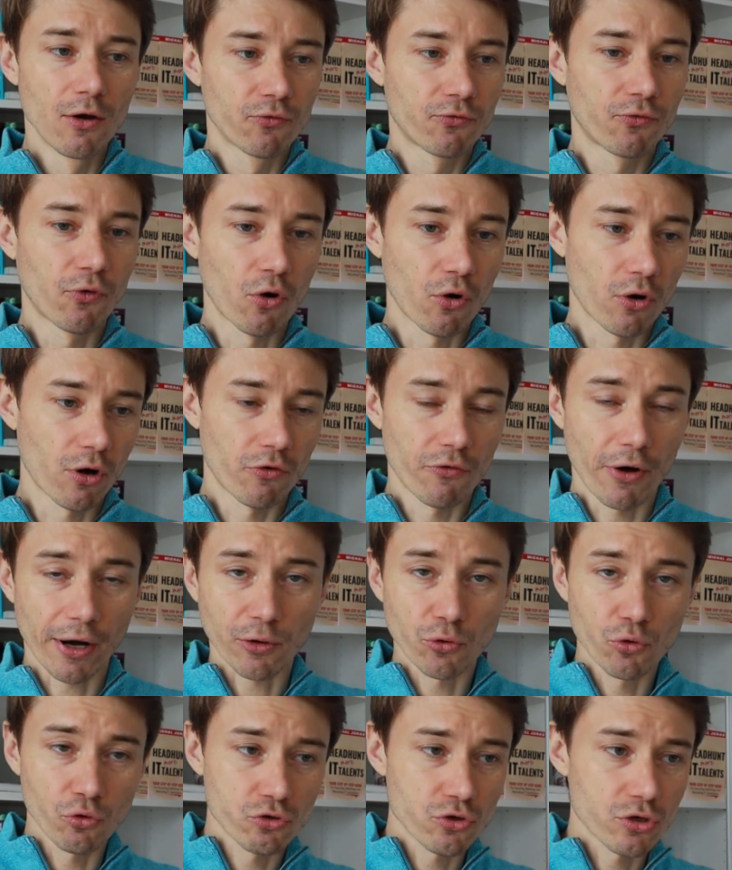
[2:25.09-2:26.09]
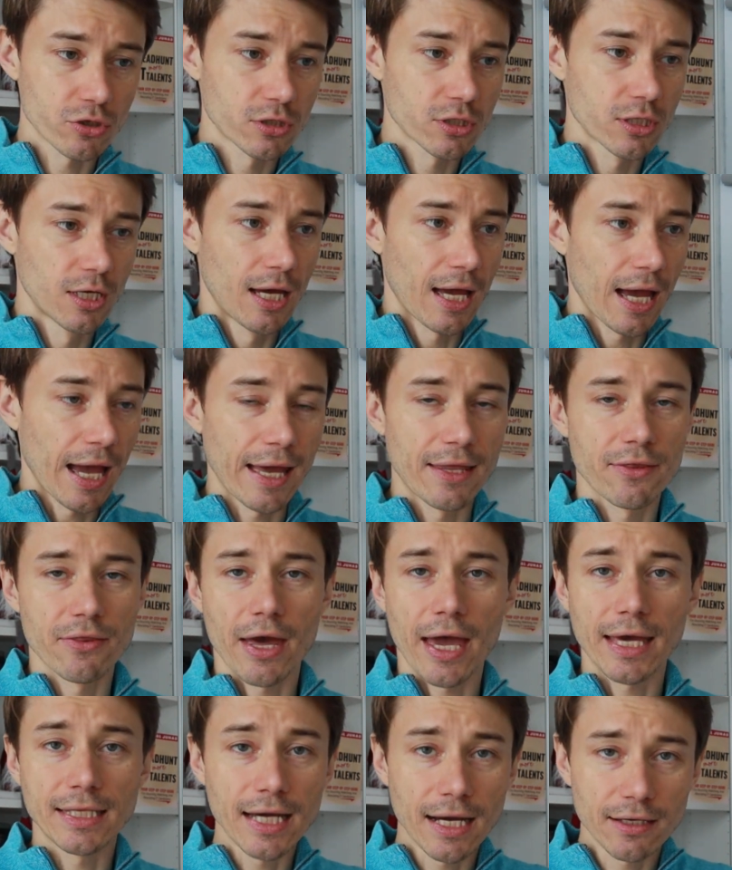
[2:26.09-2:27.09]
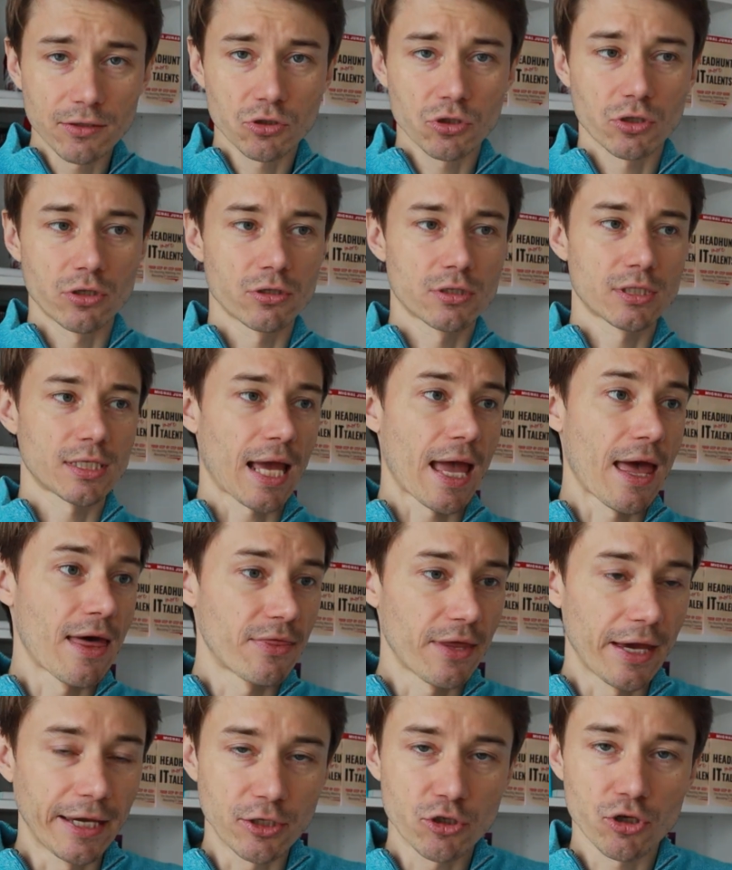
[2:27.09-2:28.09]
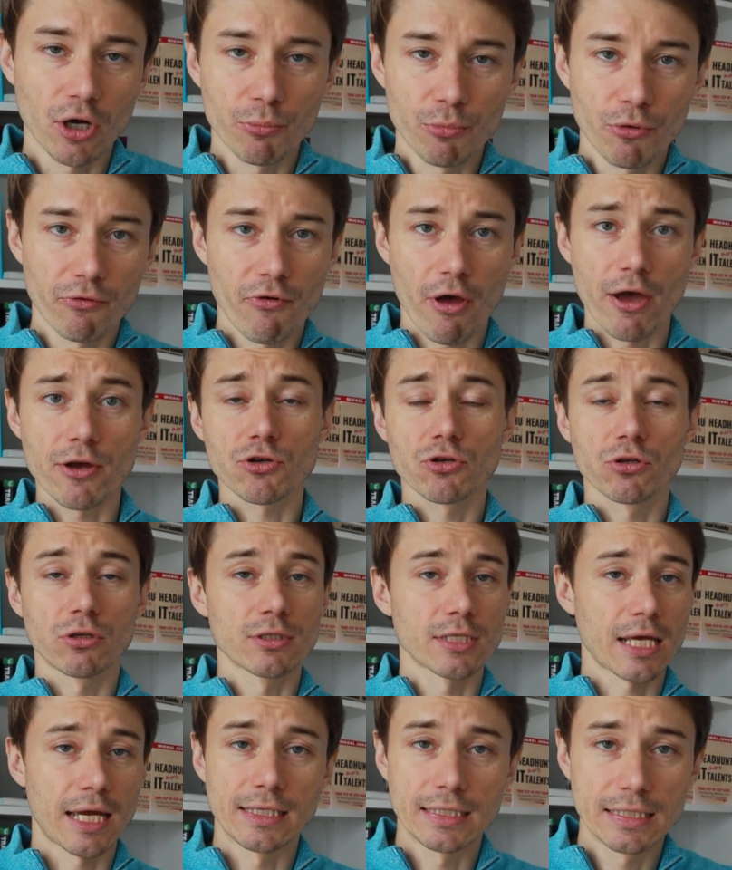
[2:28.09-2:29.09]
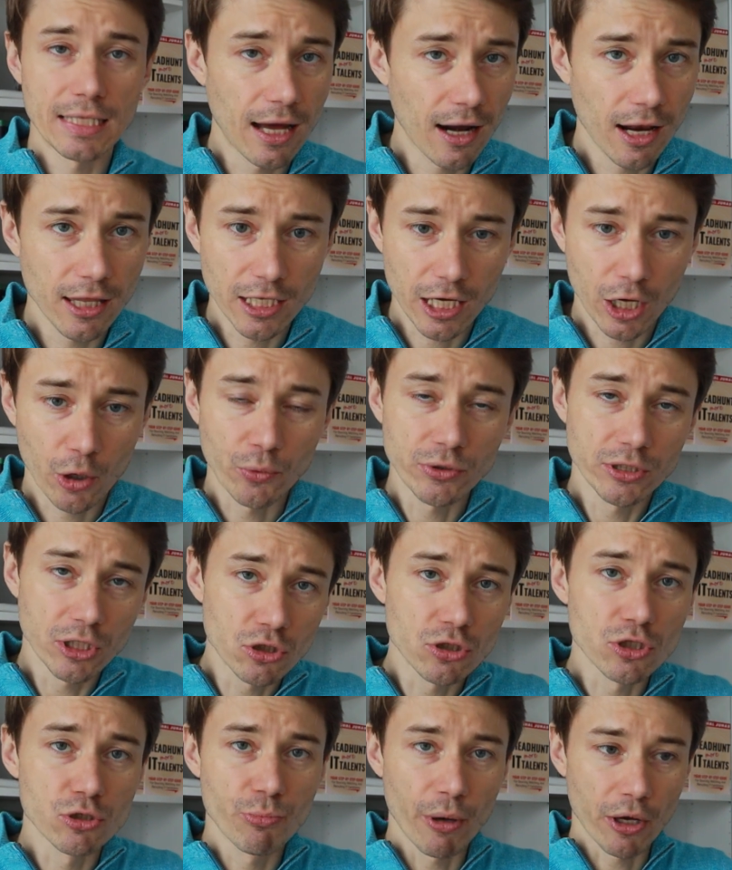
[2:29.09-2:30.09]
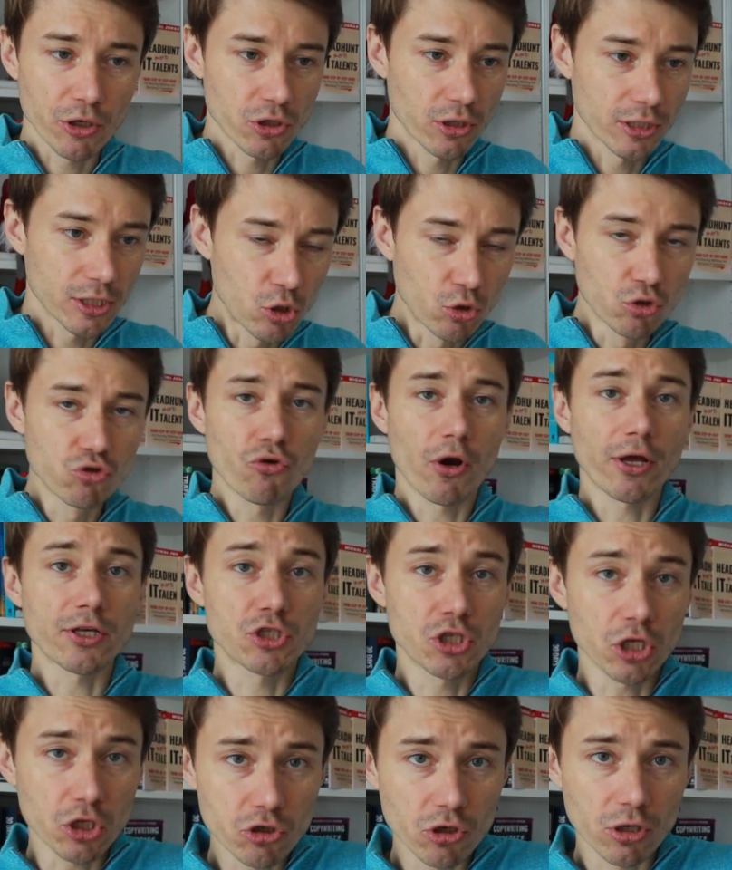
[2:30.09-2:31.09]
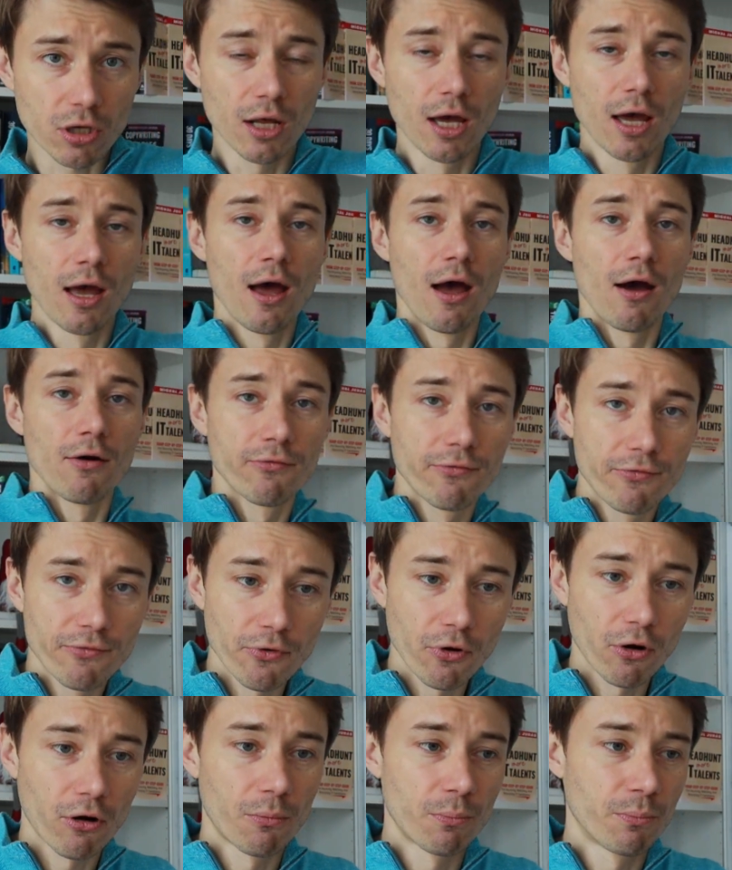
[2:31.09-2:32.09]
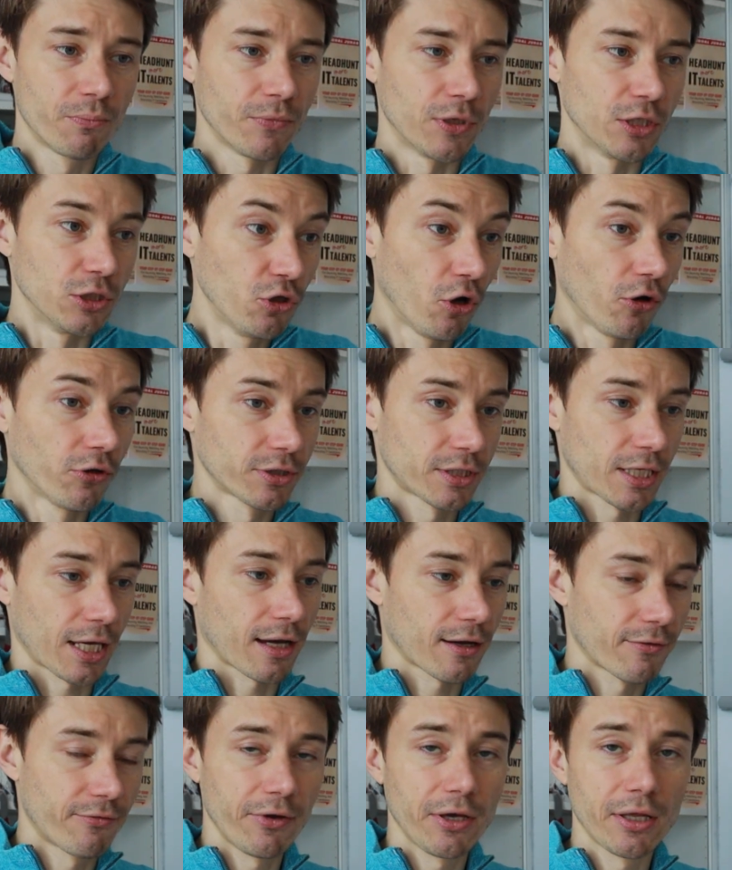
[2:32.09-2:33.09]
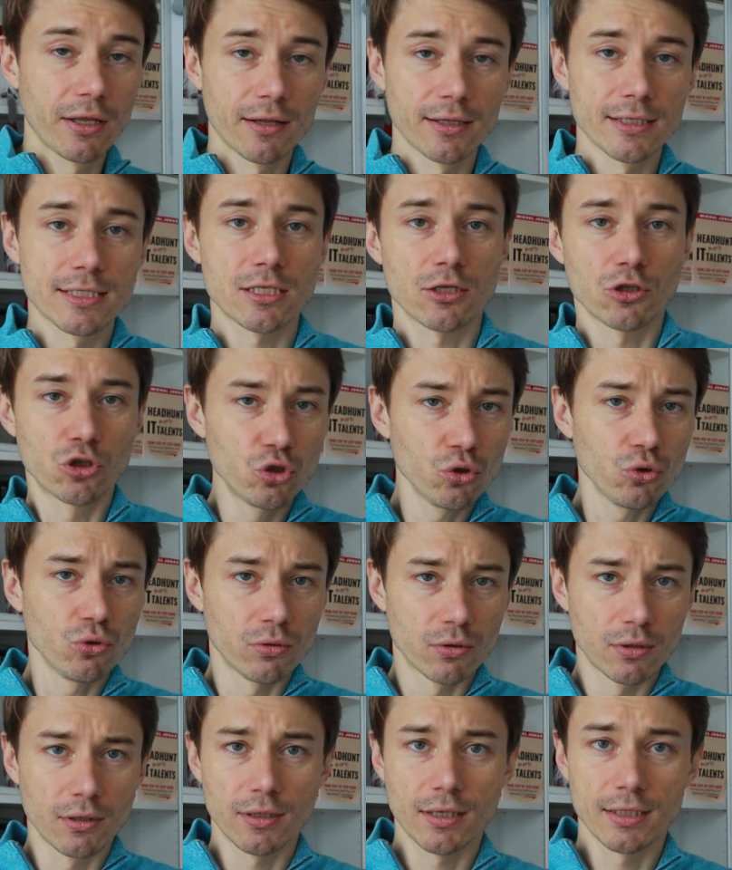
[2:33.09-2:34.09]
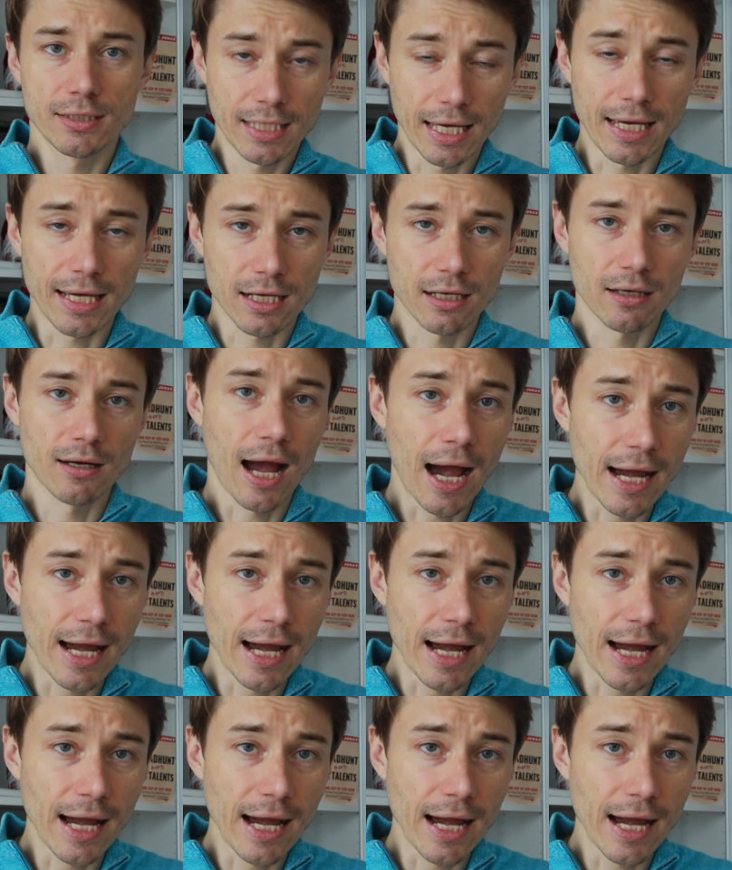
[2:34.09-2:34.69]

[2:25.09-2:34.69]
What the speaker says: for recruiters and headhunters and HR professionals and talent acquisition specialists who transition from non-tech fields to tech,